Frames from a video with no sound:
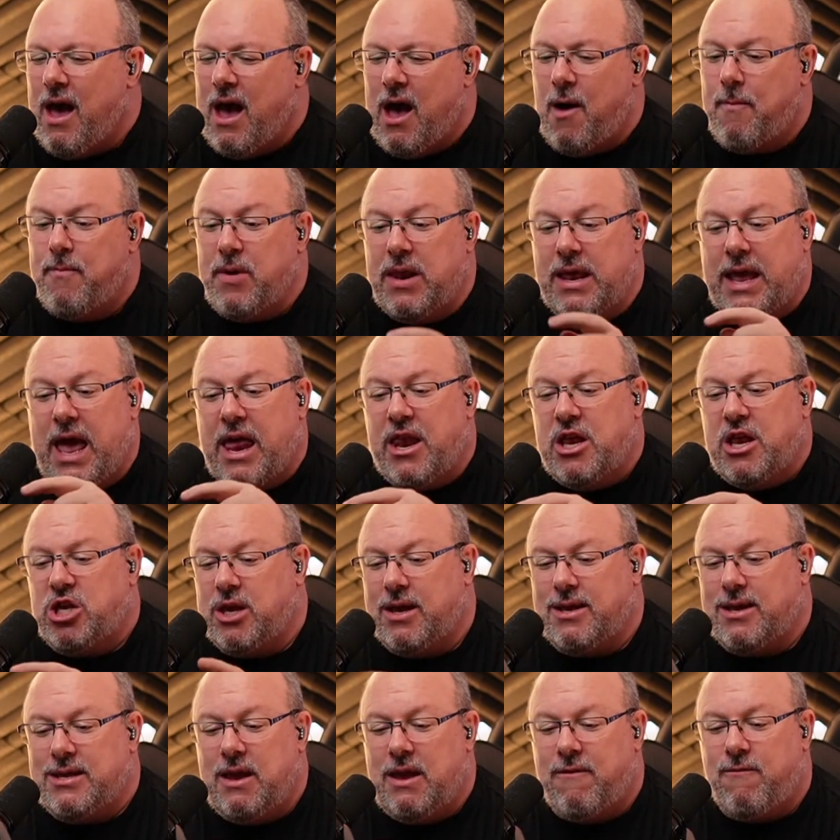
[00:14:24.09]
But again, as
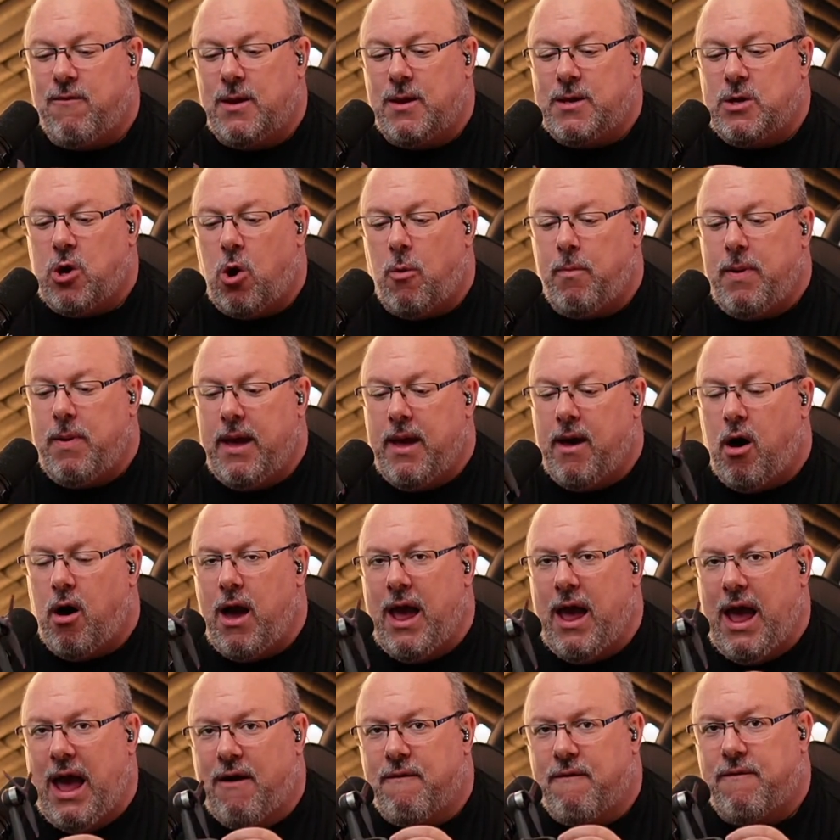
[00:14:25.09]
you can see from the top here,
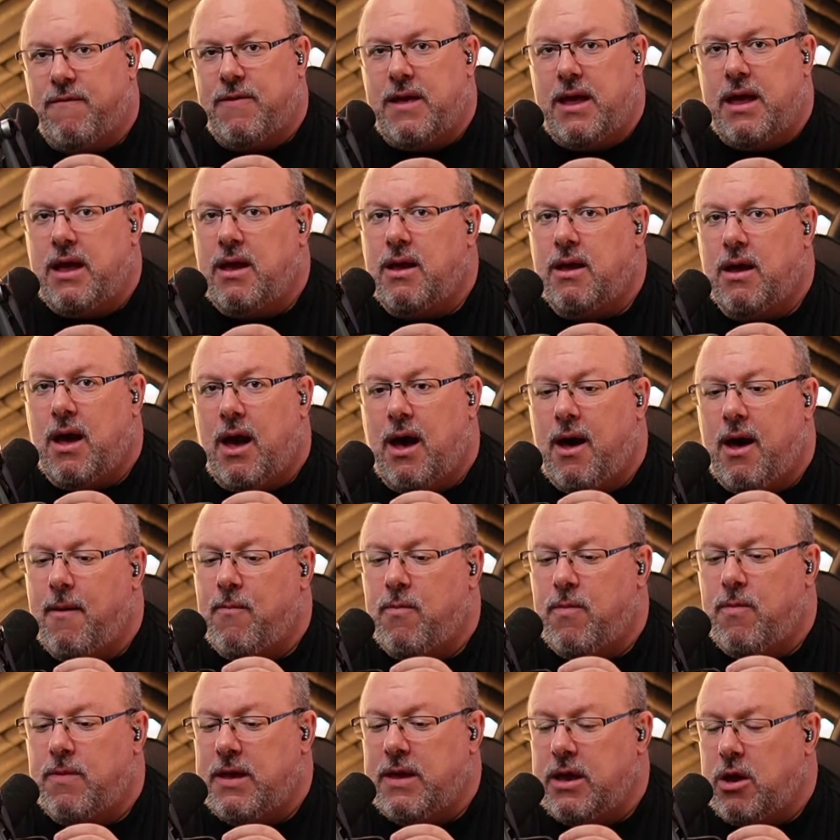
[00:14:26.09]
I have the
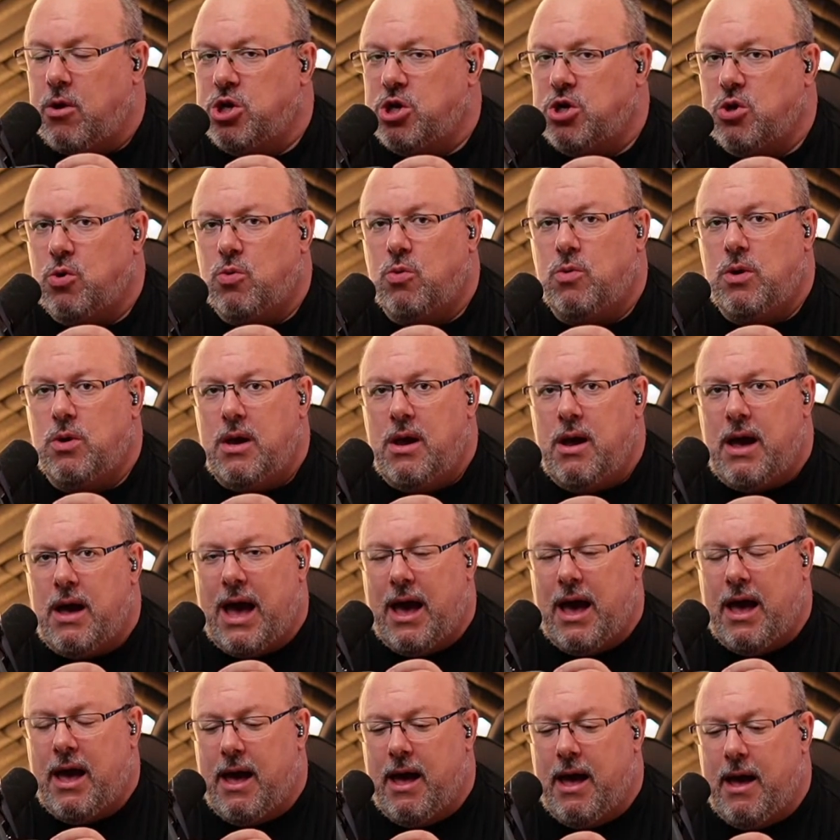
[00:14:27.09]
usual
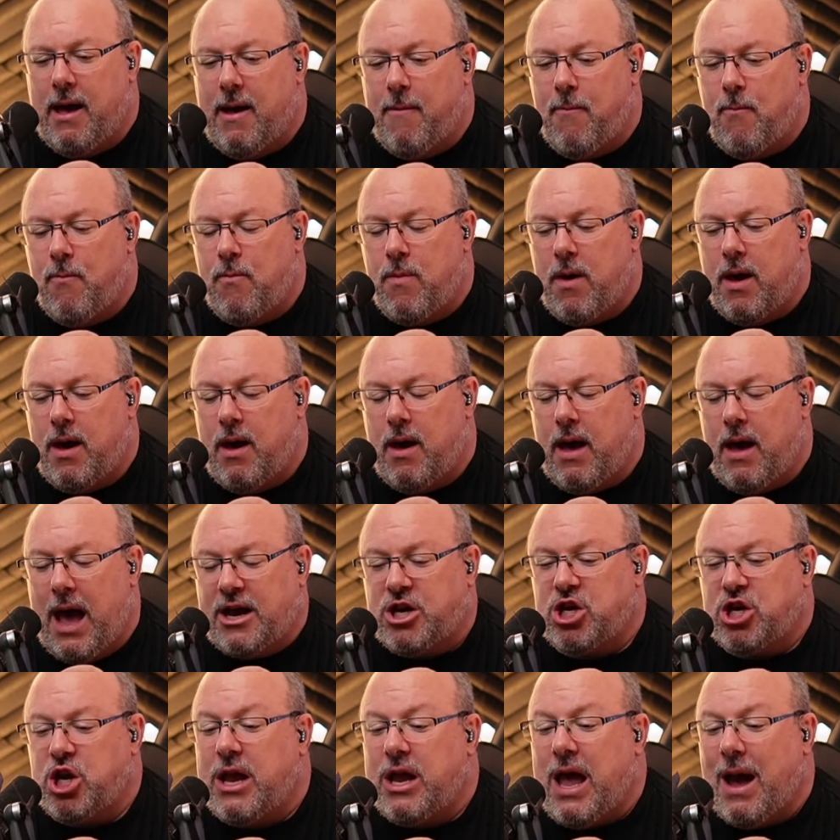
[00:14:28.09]

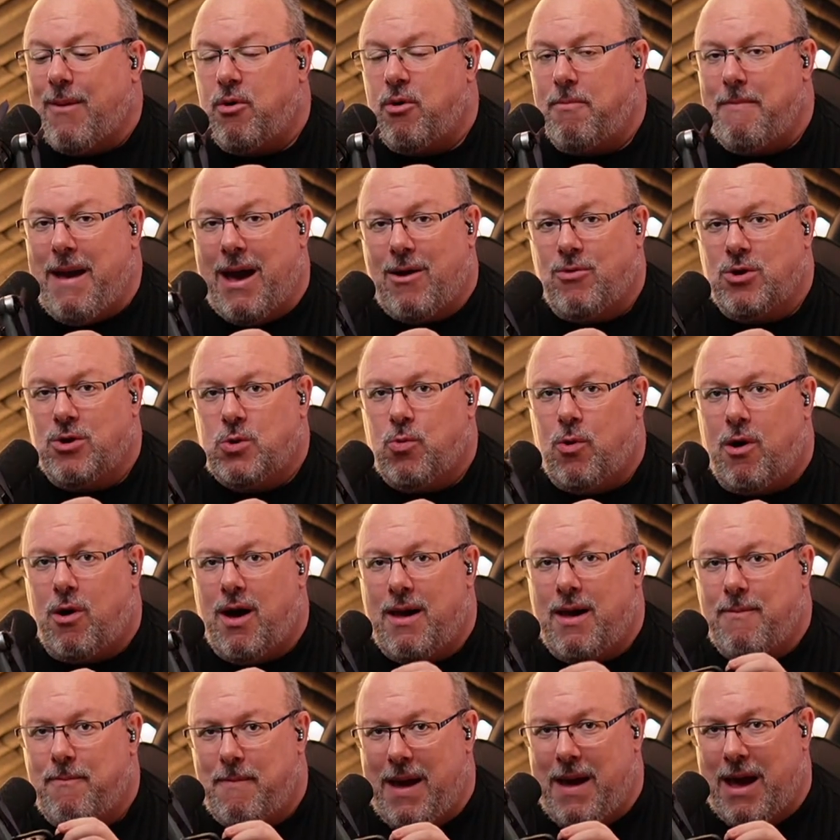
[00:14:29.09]
action camera mount, where
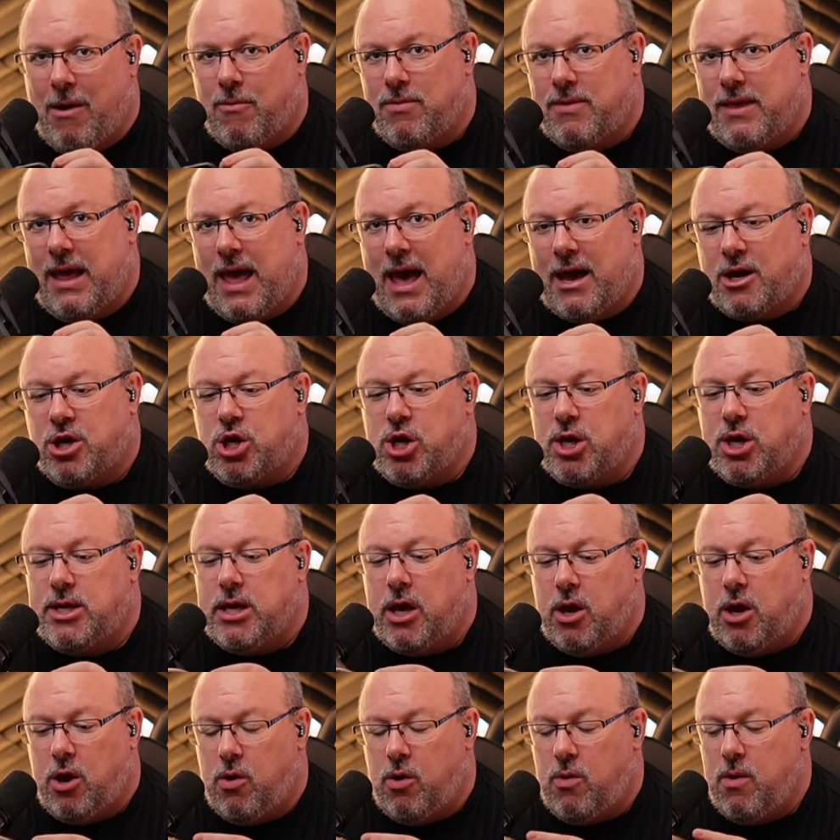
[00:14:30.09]
I mount the action
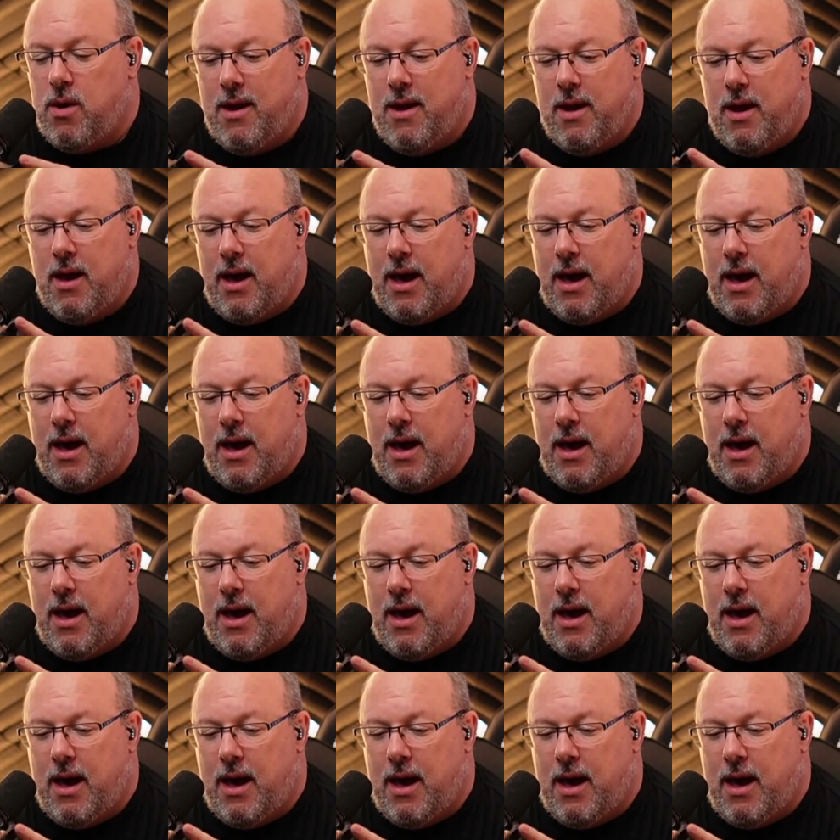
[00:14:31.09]
to,